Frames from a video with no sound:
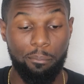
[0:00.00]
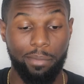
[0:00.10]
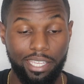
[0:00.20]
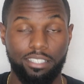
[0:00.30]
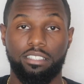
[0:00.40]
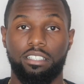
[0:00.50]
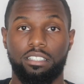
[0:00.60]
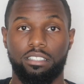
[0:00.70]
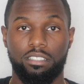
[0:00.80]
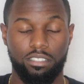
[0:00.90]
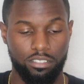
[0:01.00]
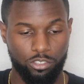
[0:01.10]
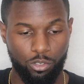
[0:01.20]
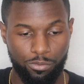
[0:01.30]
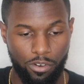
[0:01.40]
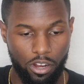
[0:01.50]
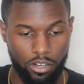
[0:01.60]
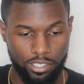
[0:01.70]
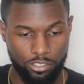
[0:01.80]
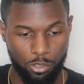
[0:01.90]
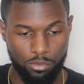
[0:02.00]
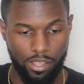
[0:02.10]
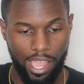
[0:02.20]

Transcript: made so far in terms of